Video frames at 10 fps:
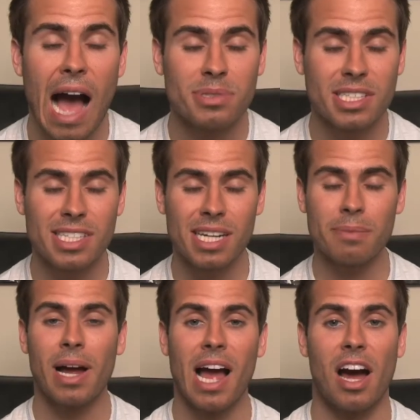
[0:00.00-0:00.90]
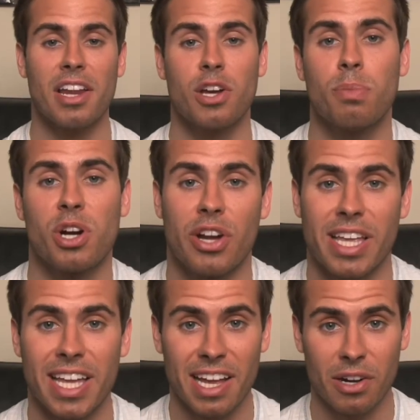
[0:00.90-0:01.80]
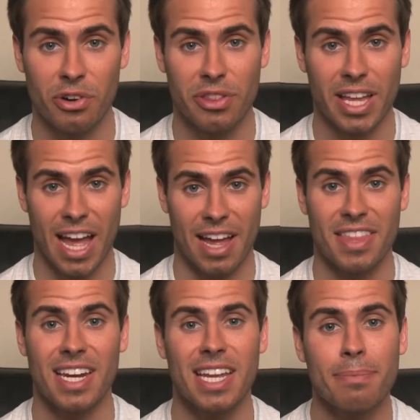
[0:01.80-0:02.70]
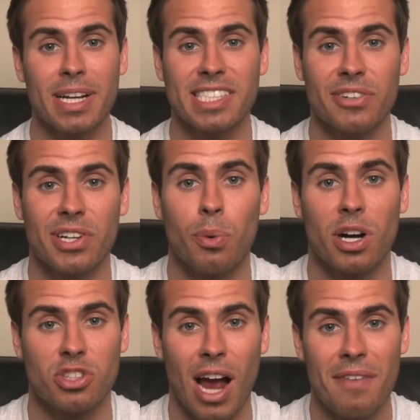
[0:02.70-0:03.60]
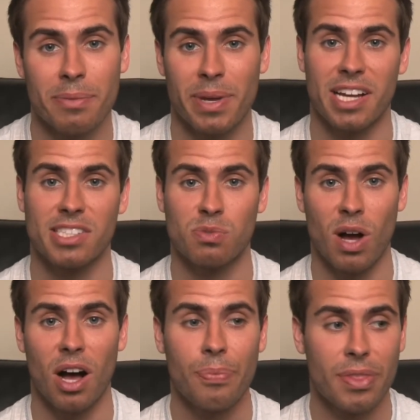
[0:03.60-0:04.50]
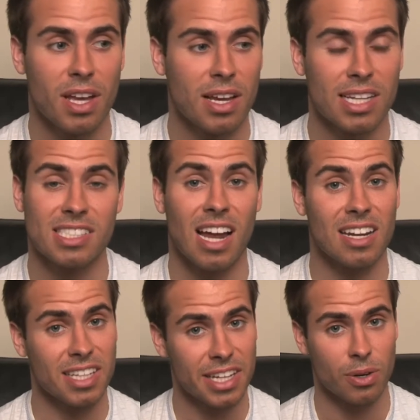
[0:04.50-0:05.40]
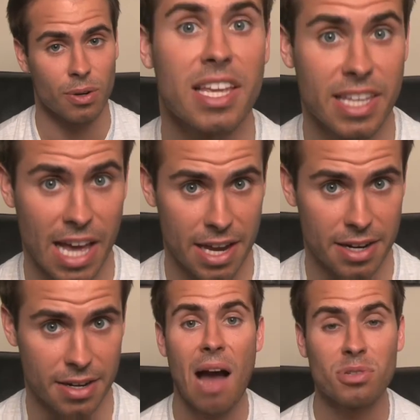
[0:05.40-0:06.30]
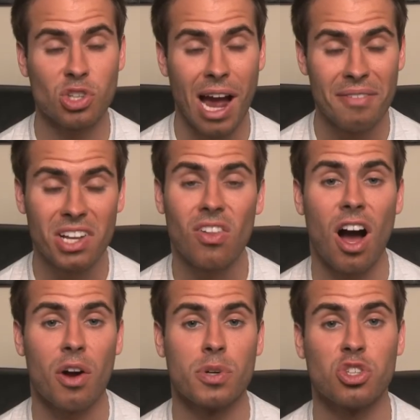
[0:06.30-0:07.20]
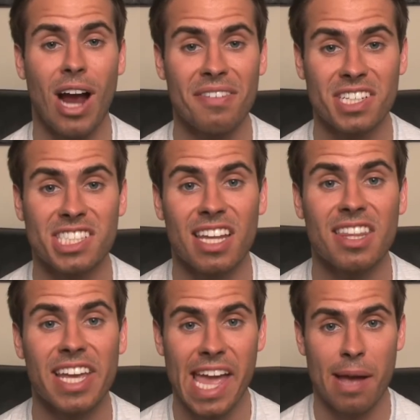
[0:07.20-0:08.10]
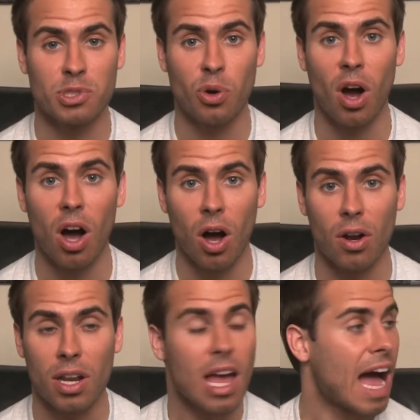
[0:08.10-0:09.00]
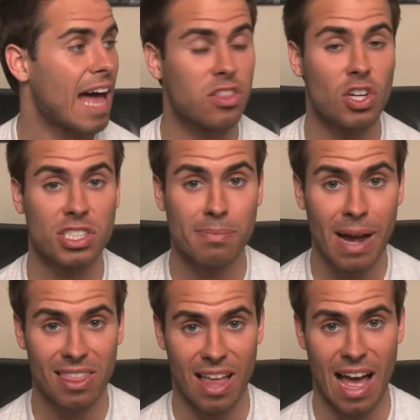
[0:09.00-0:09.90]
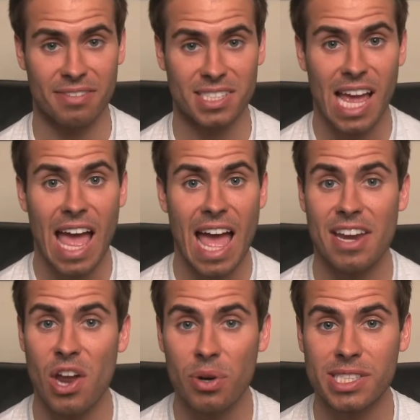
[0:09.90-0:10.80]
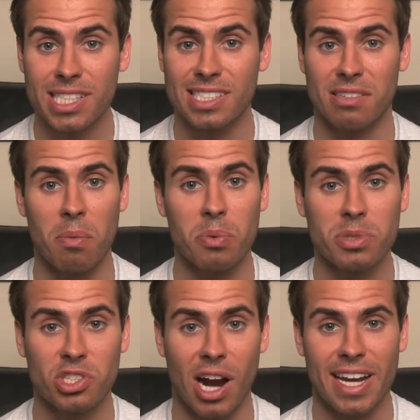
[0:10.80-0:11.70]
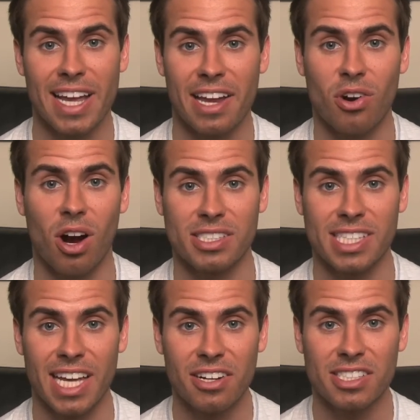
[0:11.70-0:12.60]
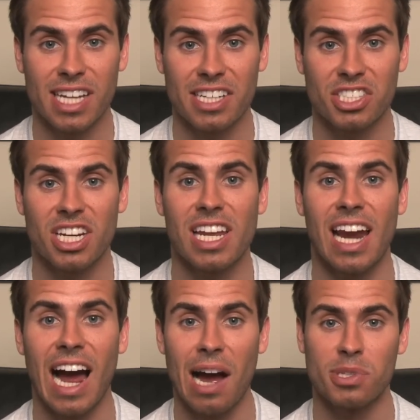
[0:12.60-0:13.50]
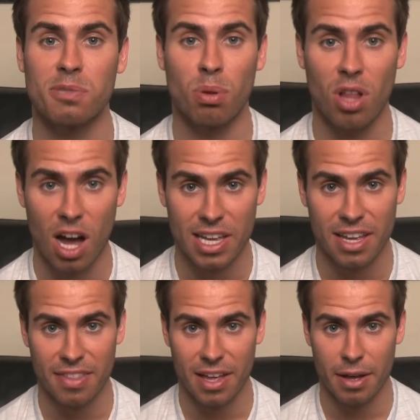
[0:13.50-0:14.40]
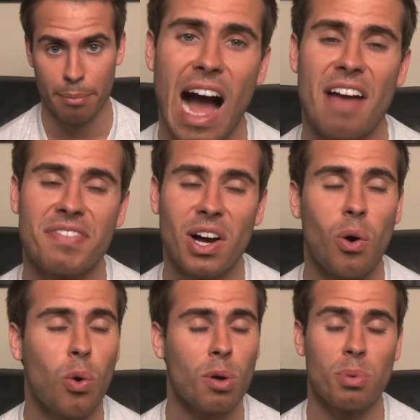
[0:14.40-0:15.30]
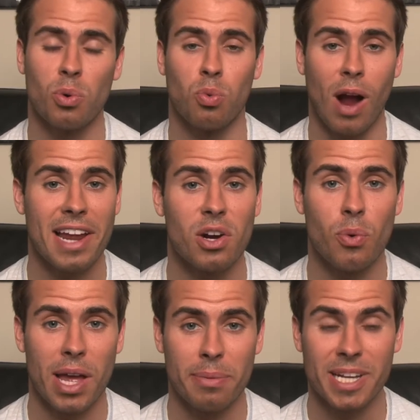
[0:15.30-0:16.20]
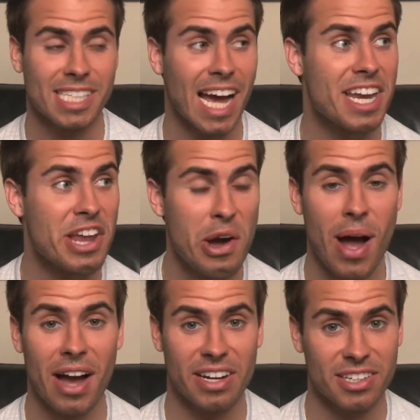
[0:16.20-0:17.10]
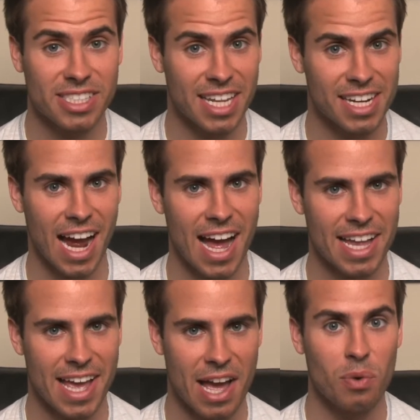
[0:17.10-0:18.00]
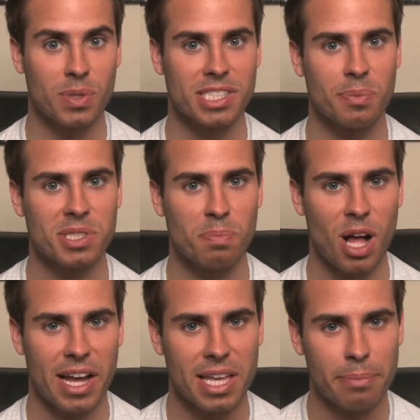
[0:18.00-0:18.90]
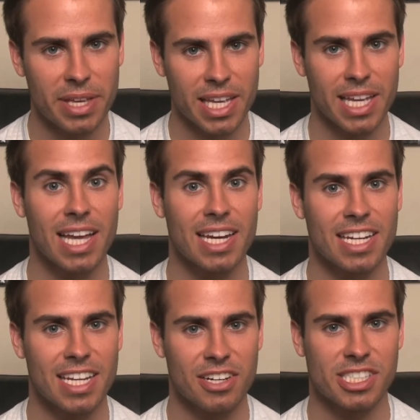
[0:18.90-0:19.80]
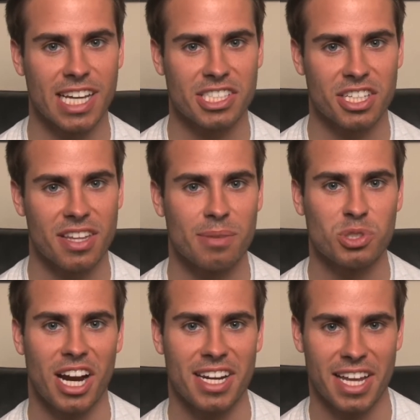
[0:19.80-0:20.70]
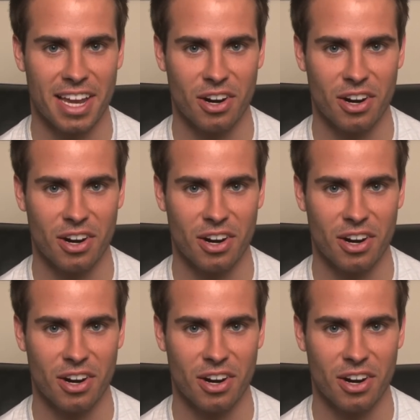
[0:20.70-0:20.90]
I was listening to my audiobook on King Henry VIII and eating my cereal while driving because, well, it's not illegal. Yet. I was driving along when traffic suddenly came to a halt. I looked to my left and noticed that someone was trying to get across the intersection and I was blocking them. I felt horrible right away because I know how irritated I get when someone's blocking me in an intersection that I'm trying to get